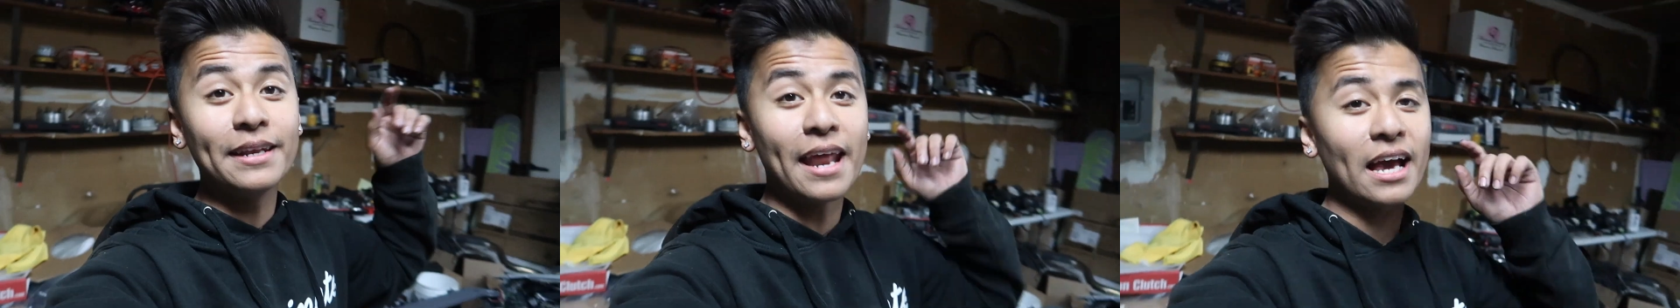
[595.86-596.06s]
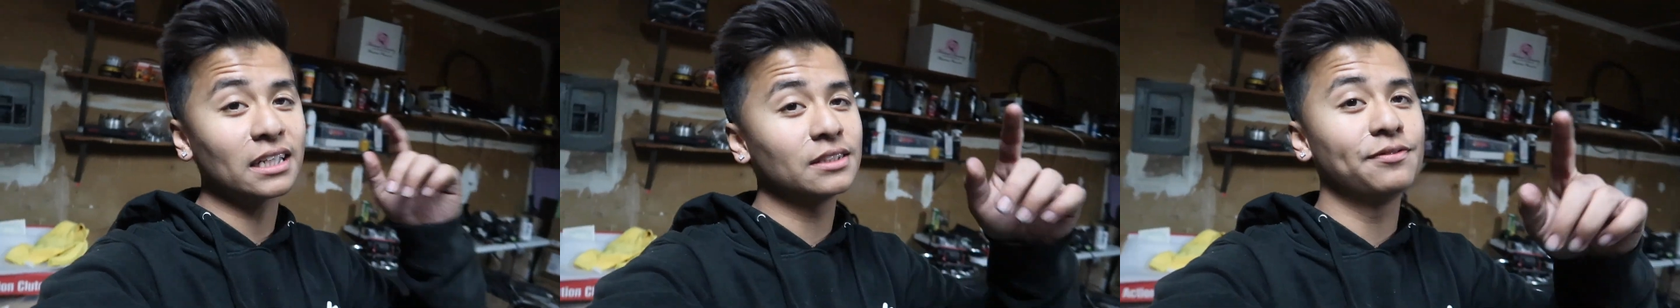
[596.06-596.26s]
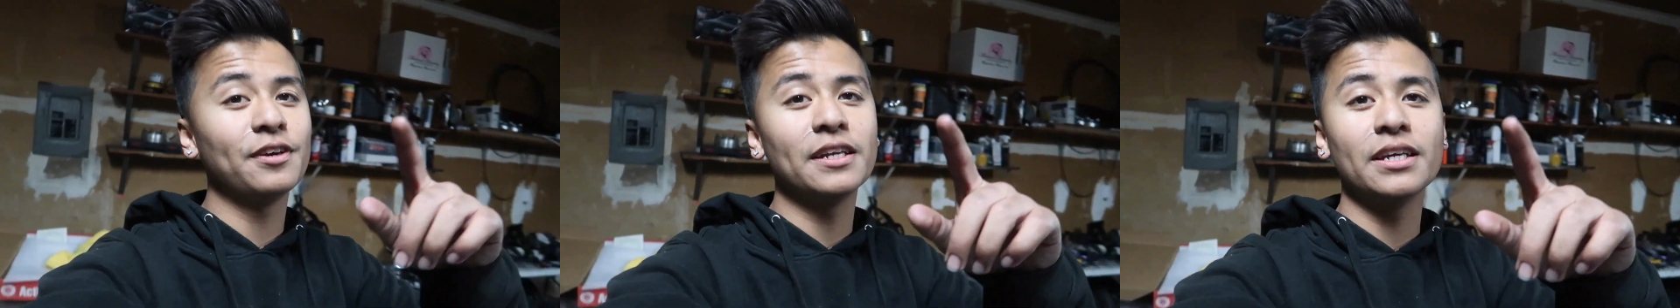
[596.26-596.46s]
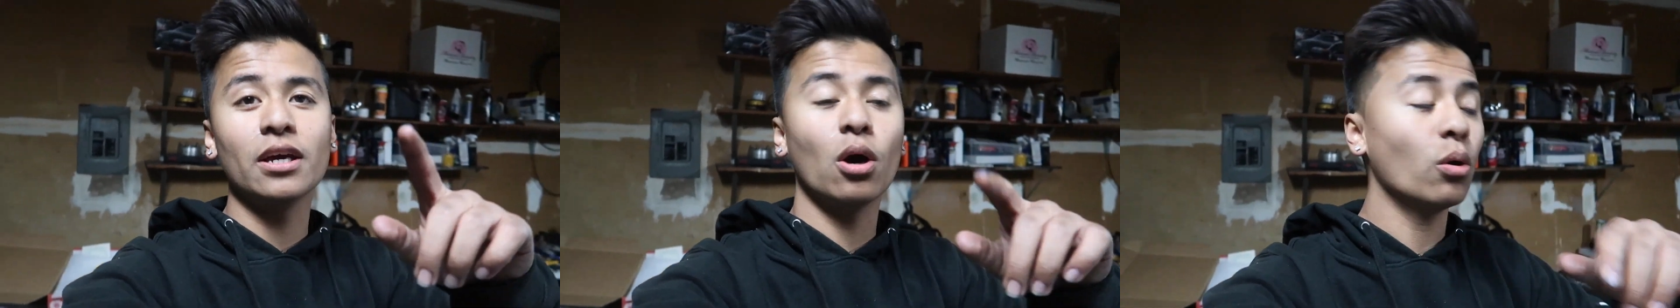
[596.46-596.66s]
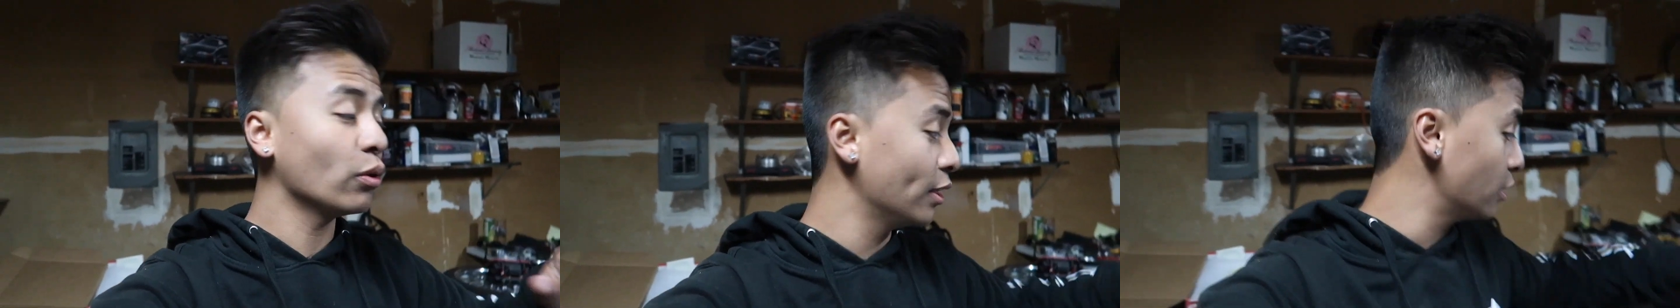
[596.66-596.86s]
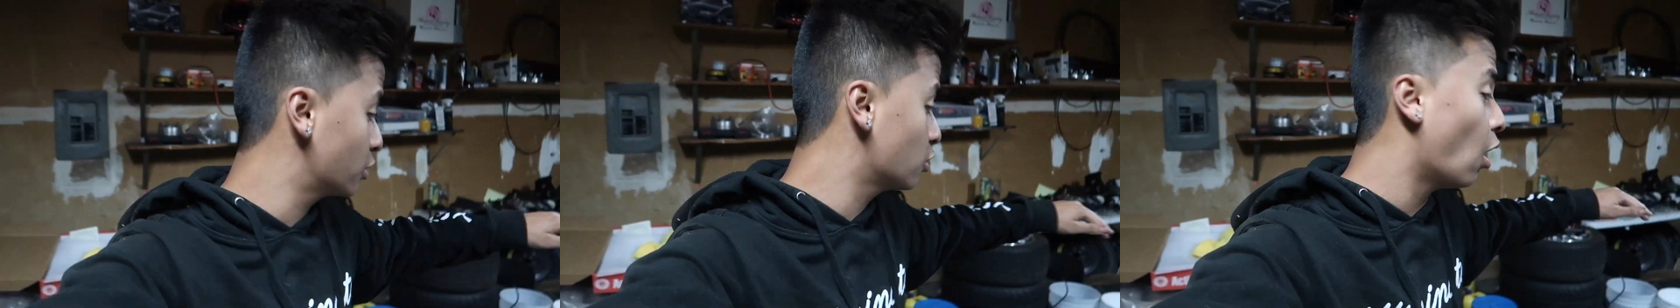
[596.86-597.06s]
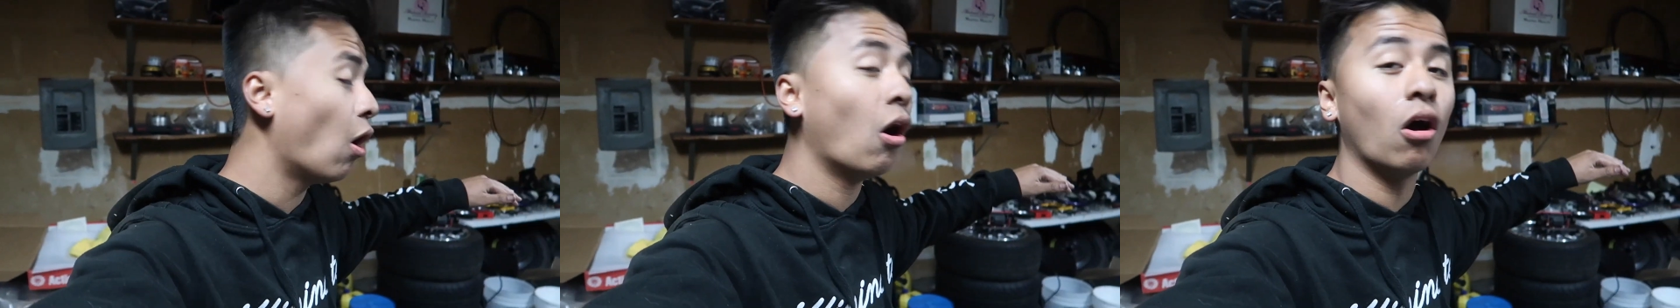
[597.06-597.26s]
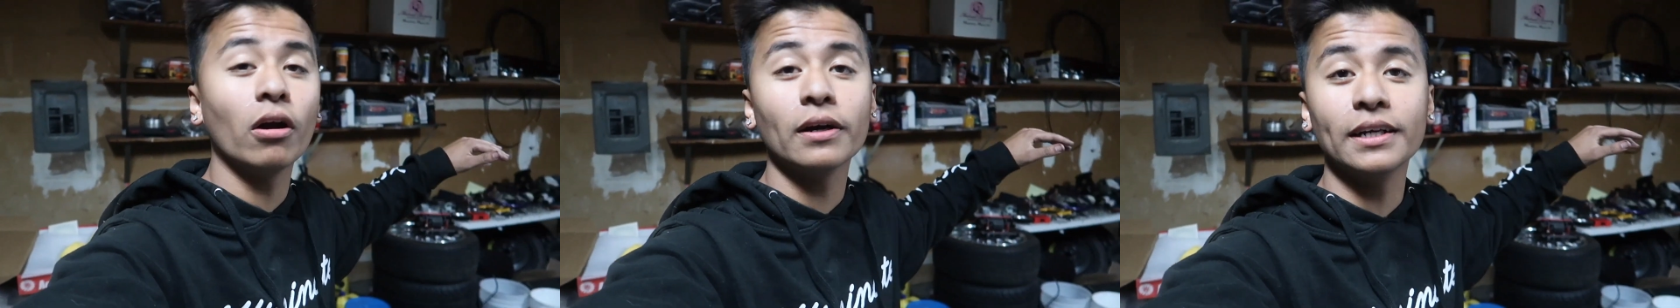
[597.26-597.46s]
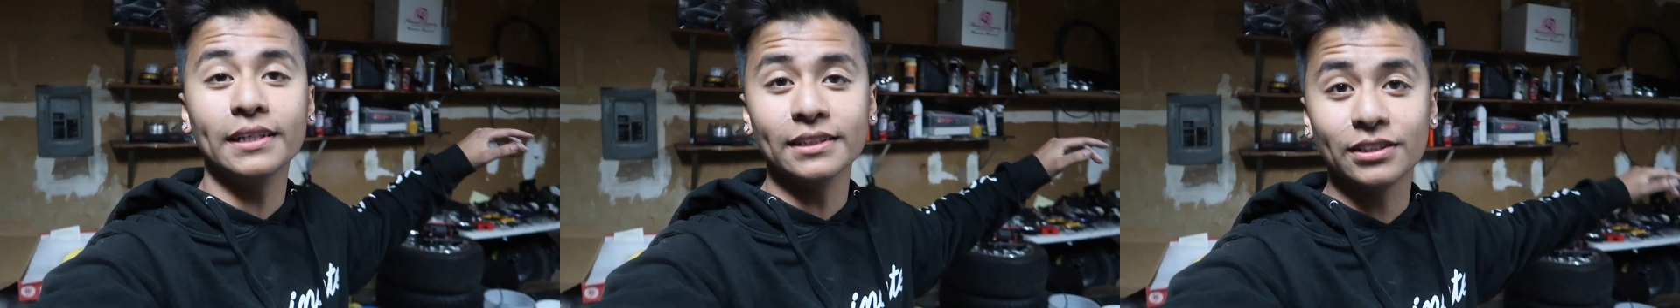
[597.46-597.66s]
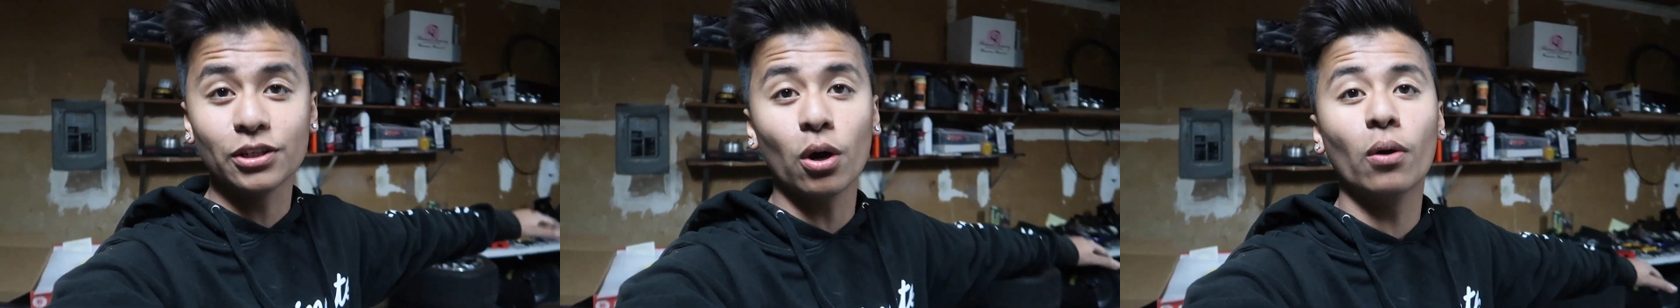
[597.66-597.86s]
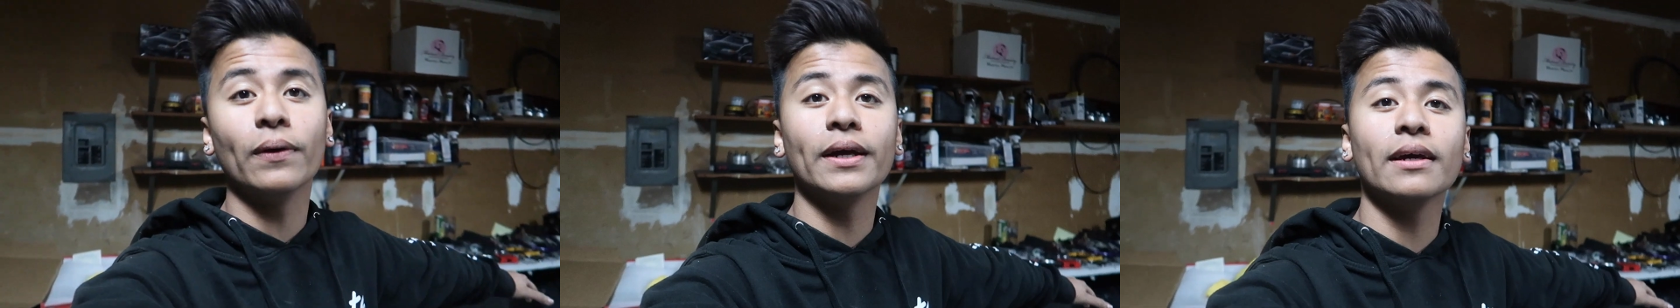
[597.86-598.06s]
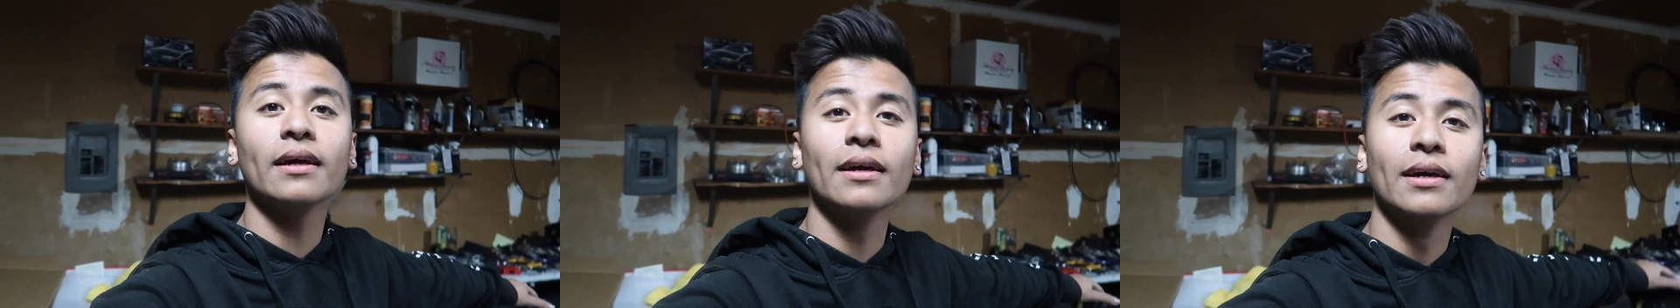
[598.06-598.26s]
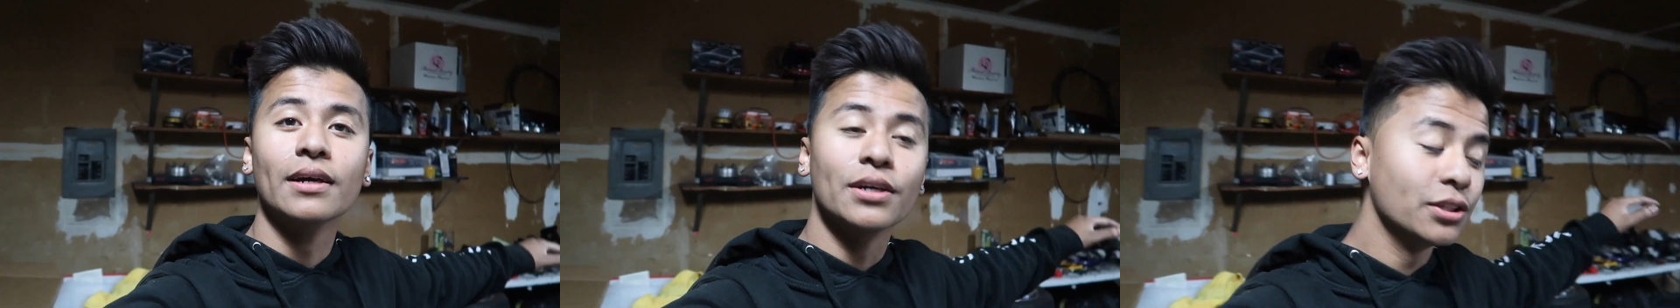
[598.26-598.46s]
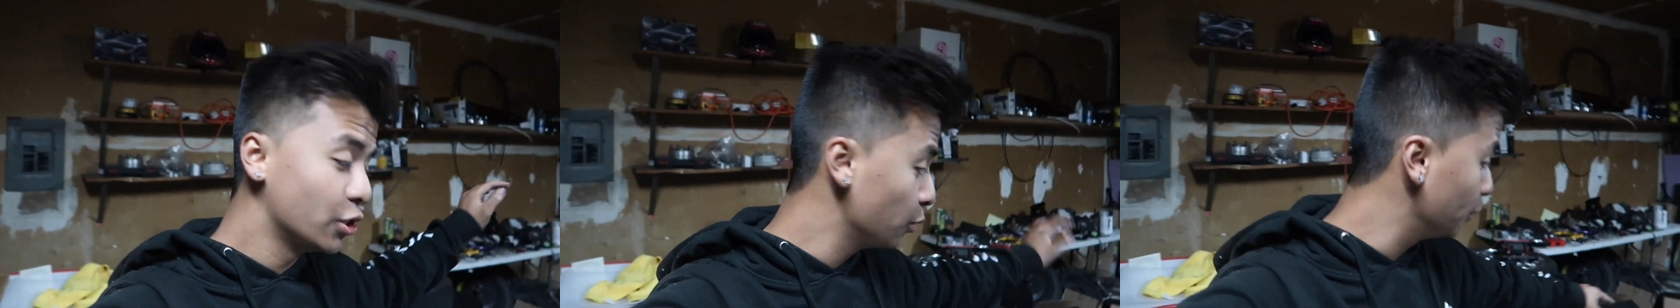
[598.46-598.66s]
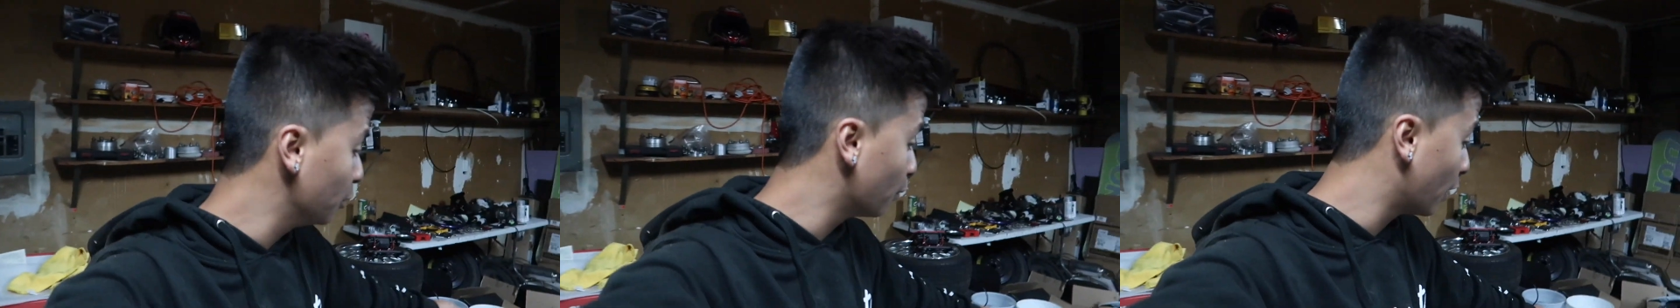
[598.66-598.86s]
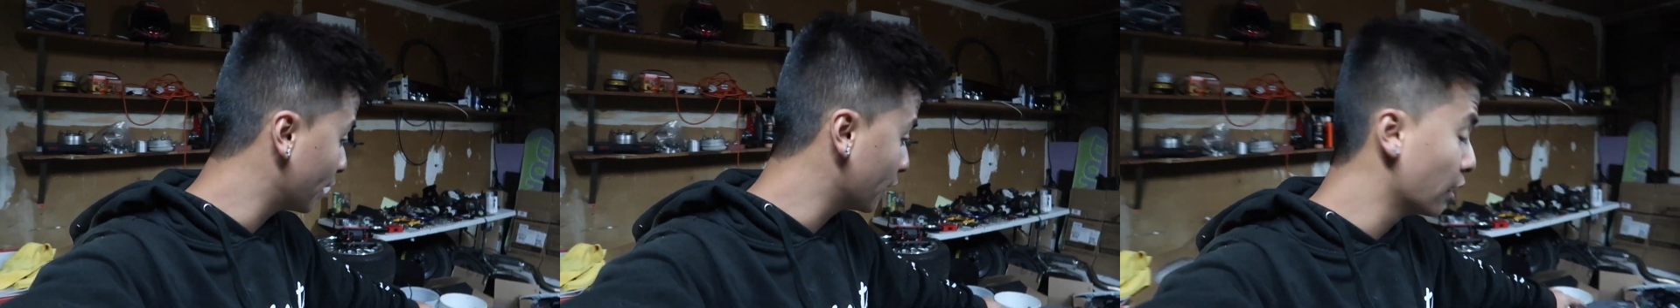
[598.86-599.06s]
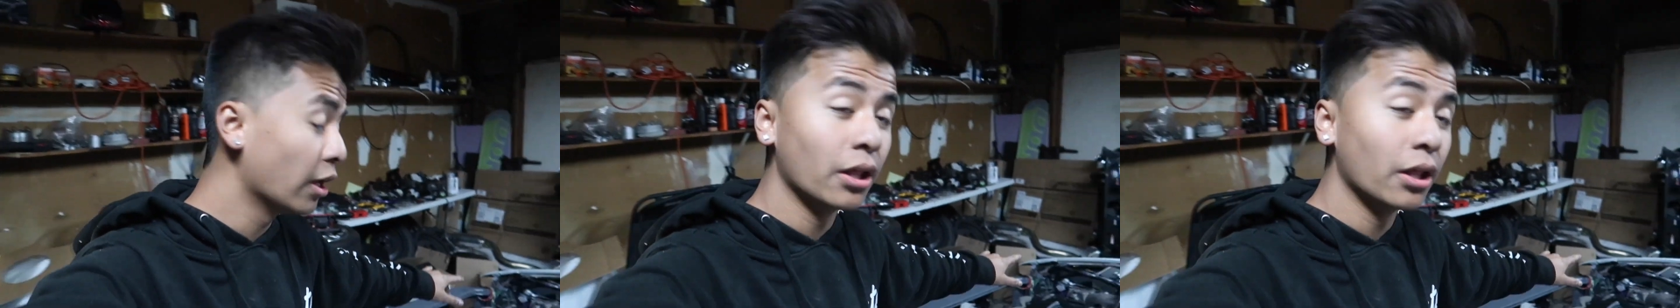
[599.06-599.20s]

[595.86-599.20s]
next video, this car is going to be running.